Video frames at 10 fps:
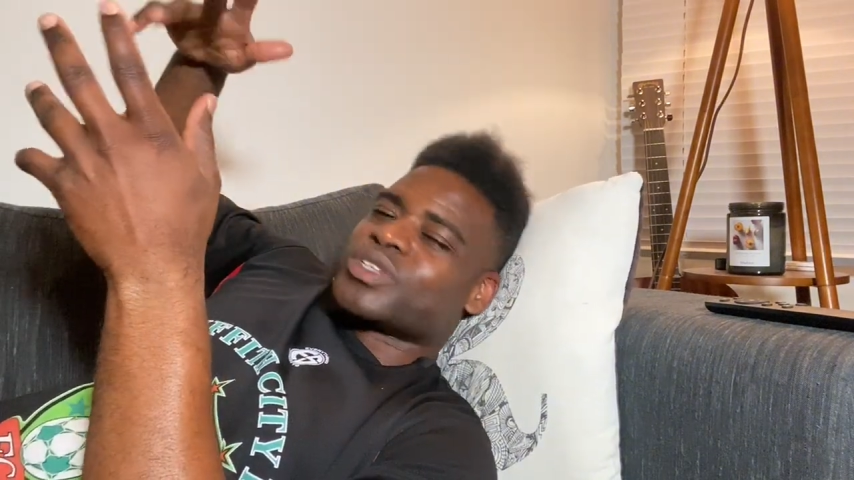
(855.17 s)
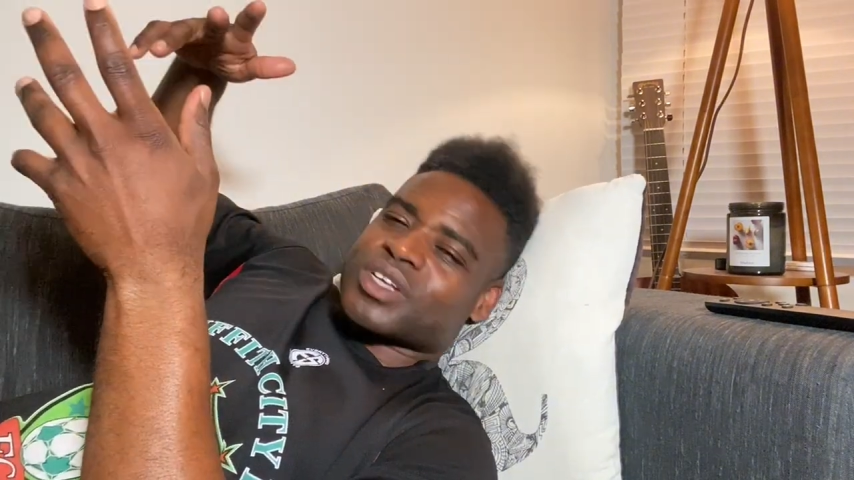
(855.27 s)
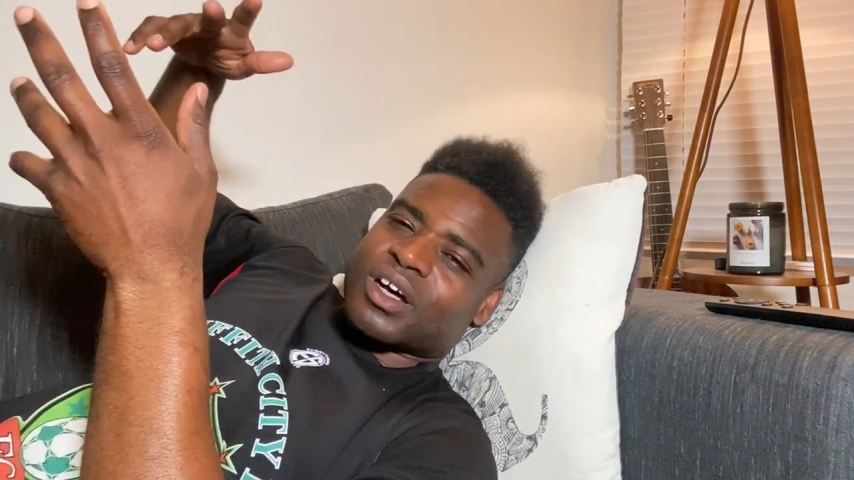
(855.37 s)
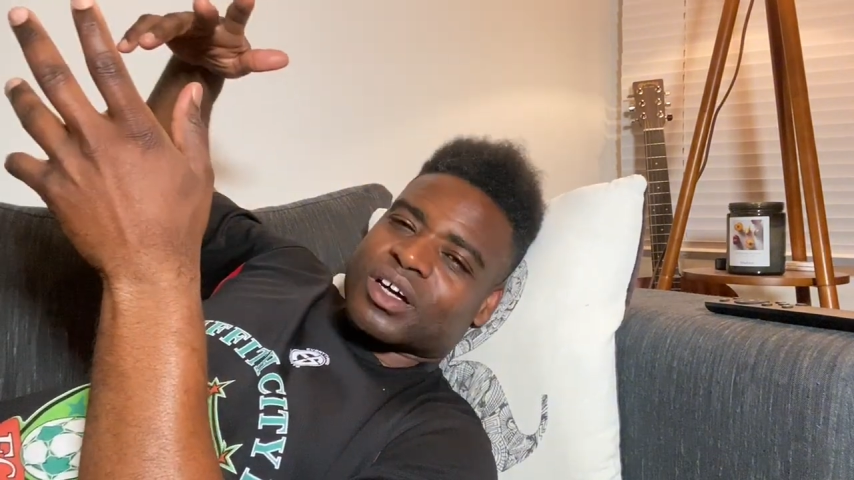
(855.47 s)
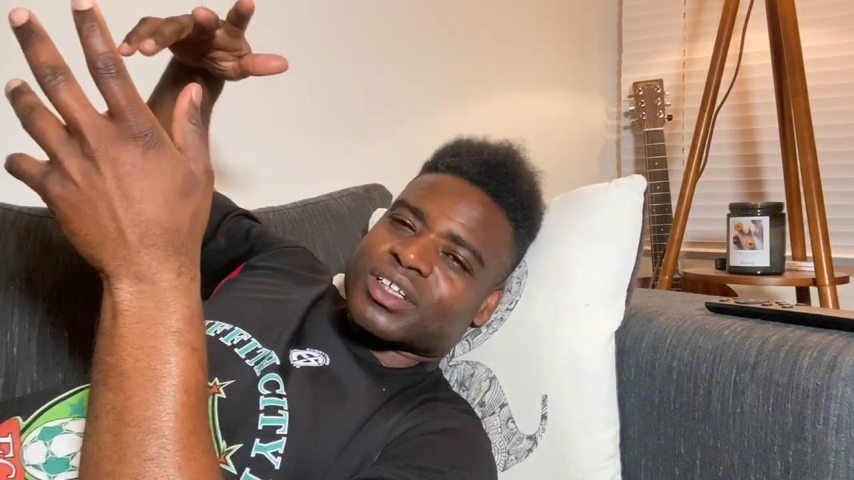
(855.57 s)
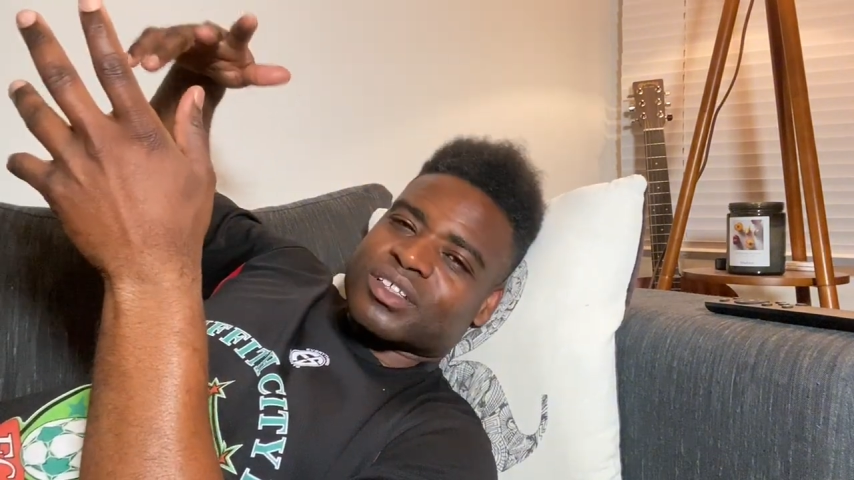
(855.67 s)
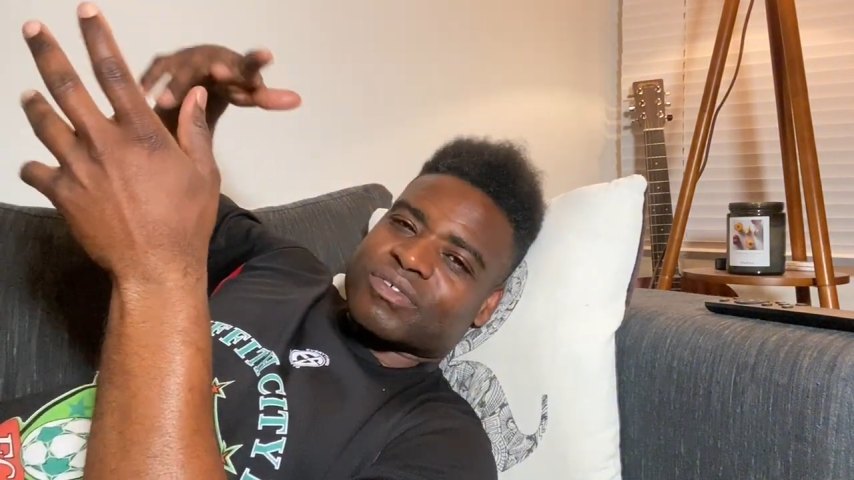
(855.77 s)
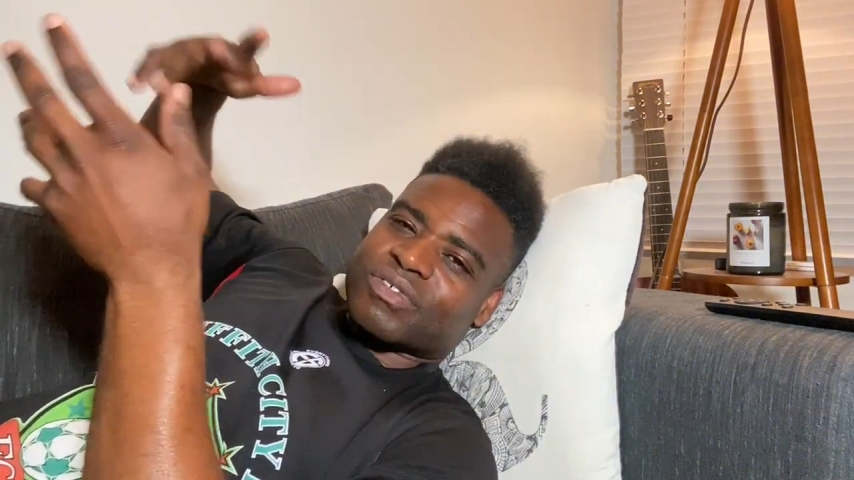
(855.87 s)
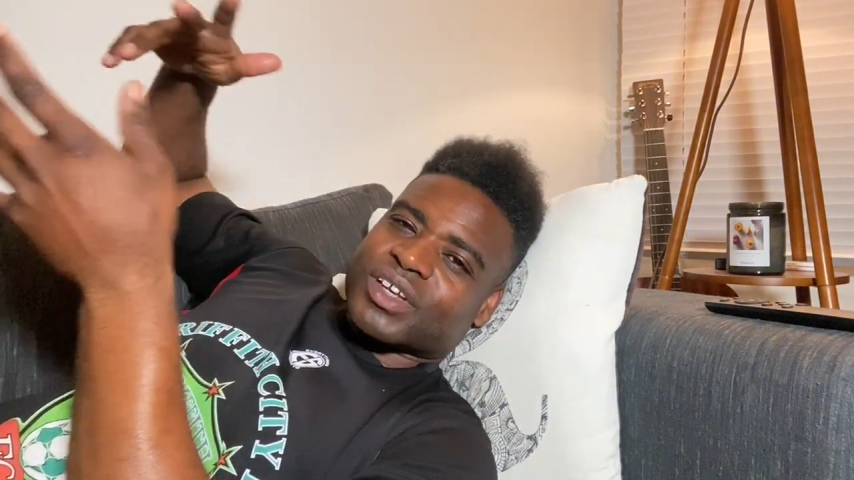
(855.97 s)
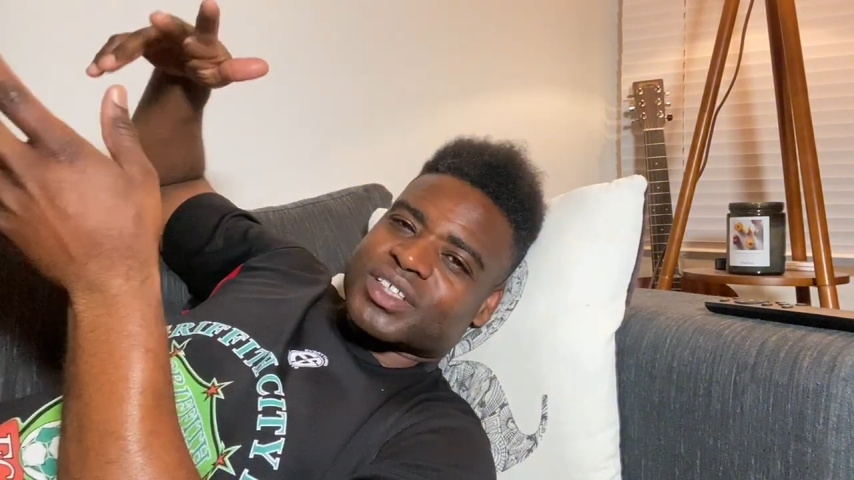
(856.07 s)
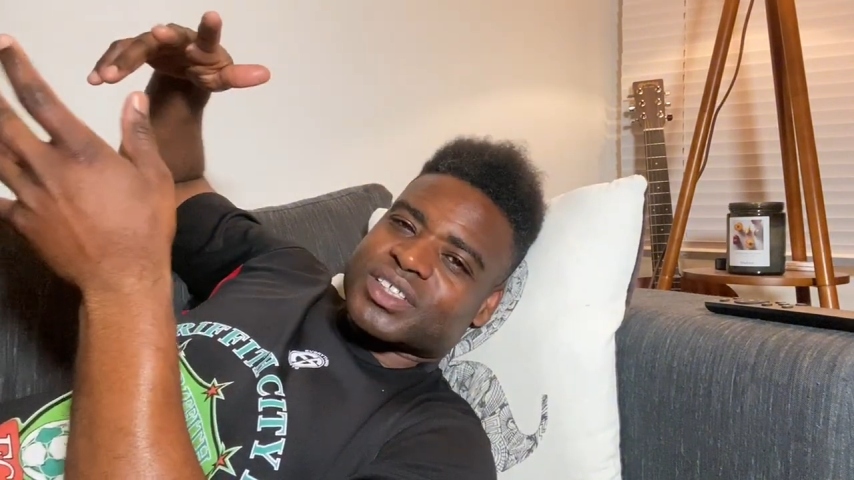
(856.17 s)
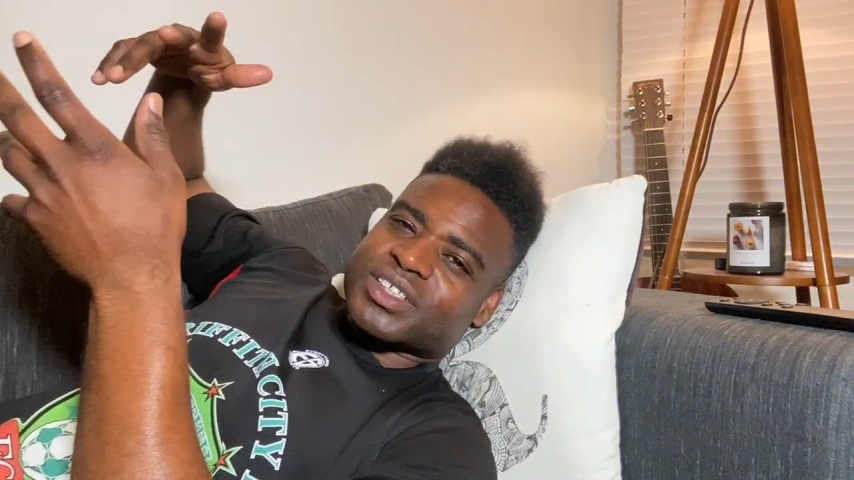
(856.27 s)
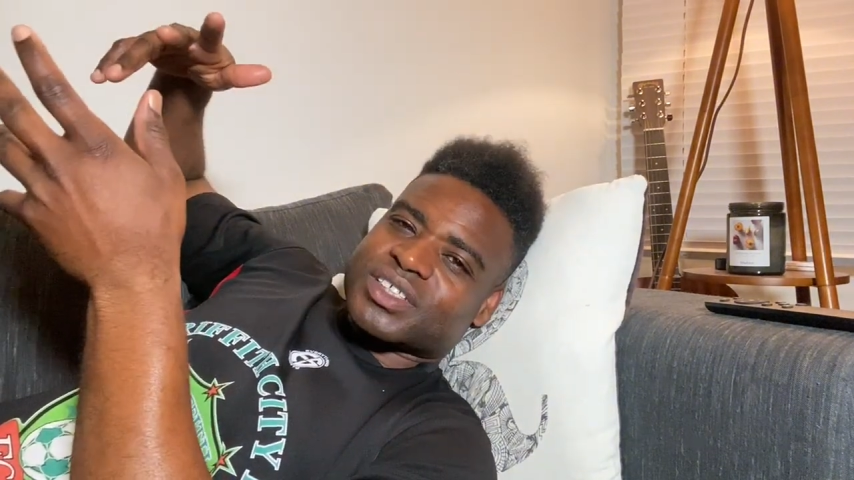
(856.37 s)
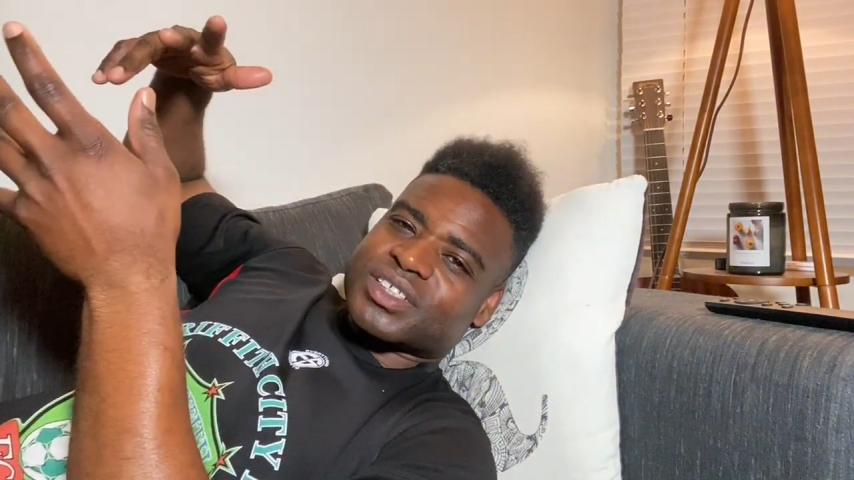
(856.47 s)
Ark and the floods,